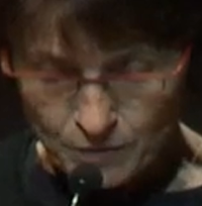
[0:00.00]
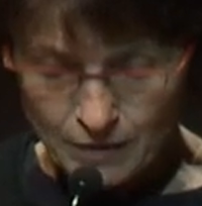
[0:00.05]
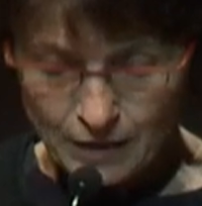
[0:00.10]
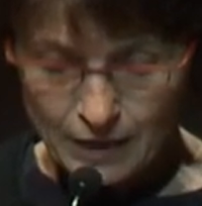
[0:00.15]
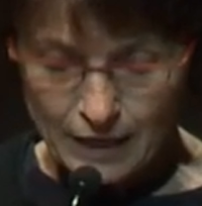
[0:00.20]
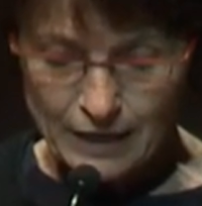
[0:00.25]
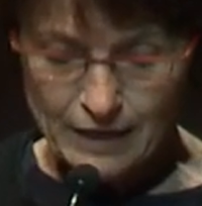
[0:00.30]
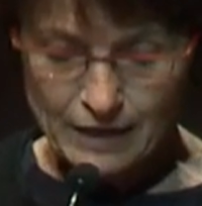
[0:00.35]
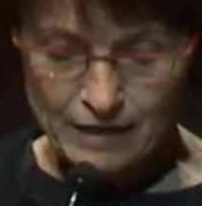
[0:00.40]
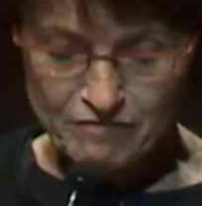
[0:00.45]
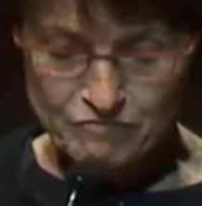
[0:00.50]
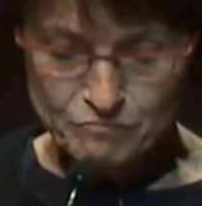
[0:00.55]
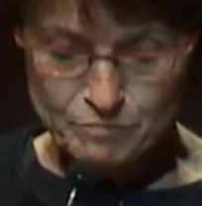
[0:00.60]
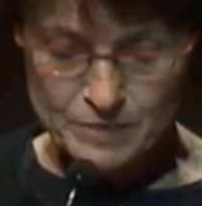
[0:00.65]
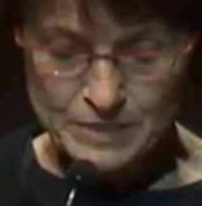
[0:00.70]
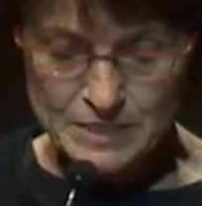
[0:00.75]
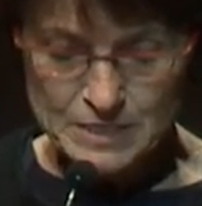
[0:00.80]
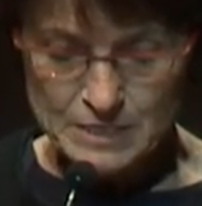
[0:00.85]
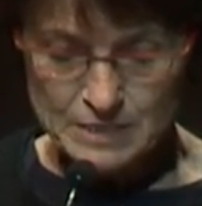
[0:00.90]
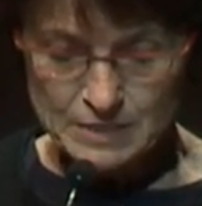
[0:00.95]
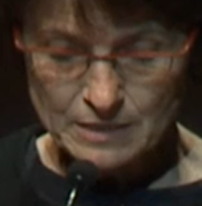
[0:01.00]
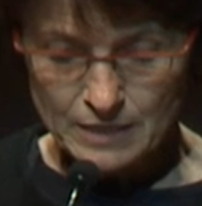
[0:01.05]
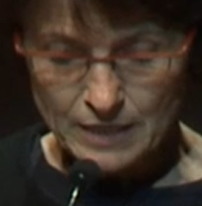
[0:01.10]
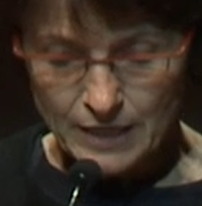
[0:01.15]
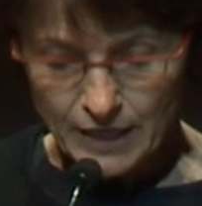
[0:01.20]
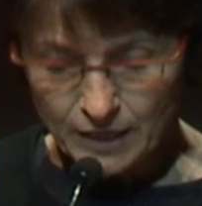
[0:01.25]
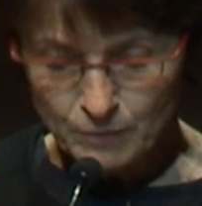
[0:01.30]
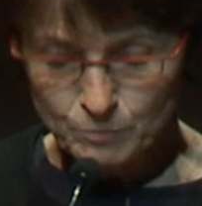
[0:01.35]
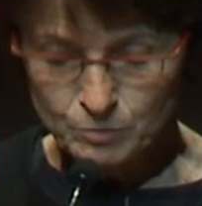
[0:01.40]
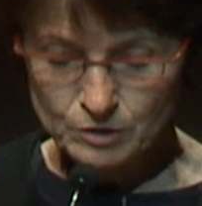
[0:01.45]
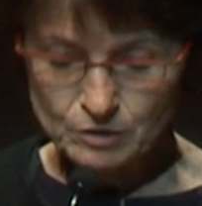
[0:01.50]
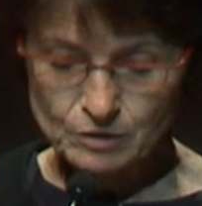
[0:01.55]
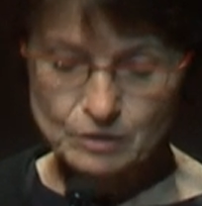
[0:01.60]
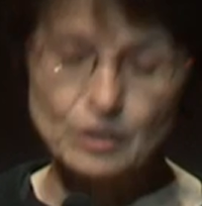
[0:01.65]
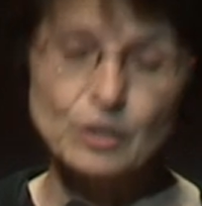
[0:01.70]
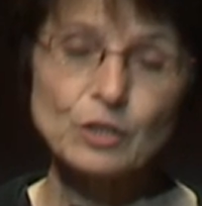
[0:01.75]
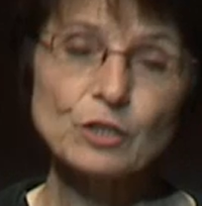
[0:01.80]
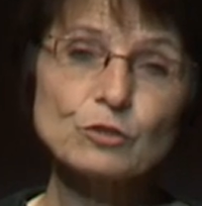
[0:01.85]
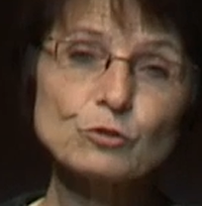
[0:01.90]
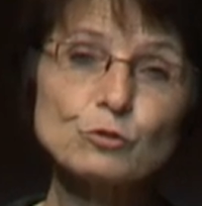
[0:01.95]
I have been able
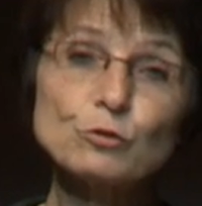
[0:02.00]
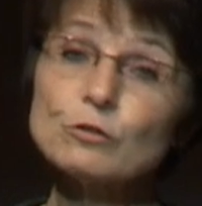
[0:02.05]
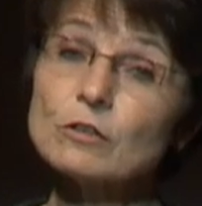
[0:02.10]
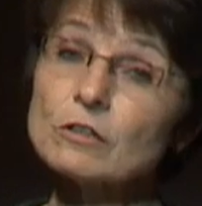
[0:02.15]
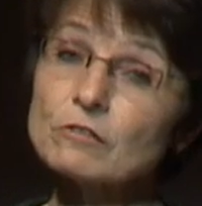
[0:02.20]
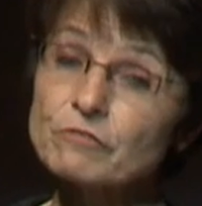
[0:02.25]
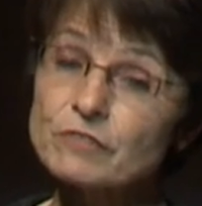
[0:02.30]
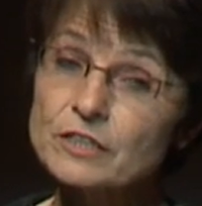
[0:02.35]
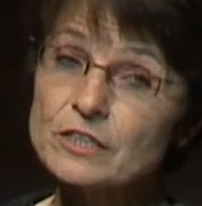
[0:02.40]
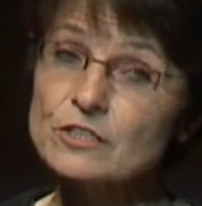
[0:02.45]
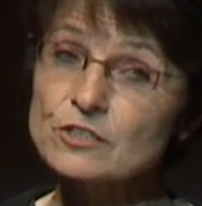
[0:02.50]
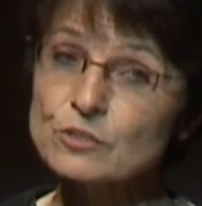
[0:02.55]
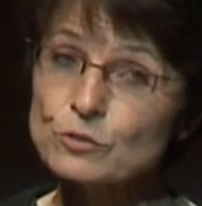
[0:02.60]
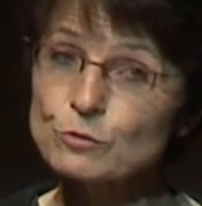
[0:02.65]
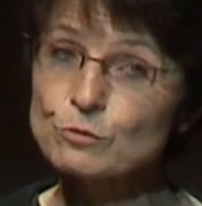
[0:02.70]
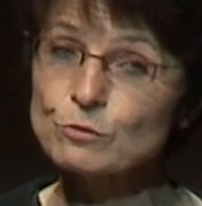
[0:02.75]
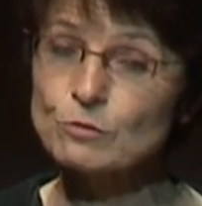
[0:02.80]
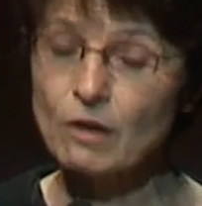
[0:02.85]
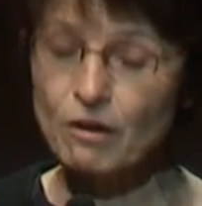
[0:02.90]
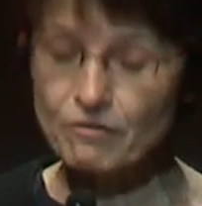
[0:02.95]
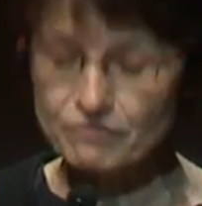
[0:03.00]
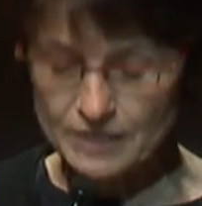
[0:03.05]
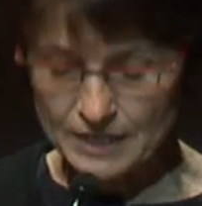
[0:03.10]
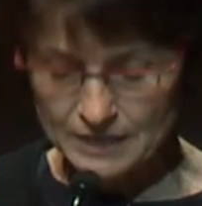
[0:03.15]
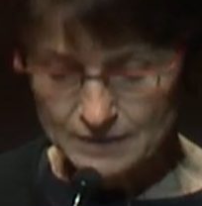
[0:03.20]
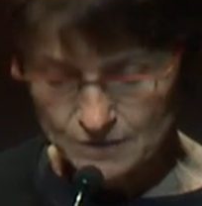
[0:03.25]
to convince you of that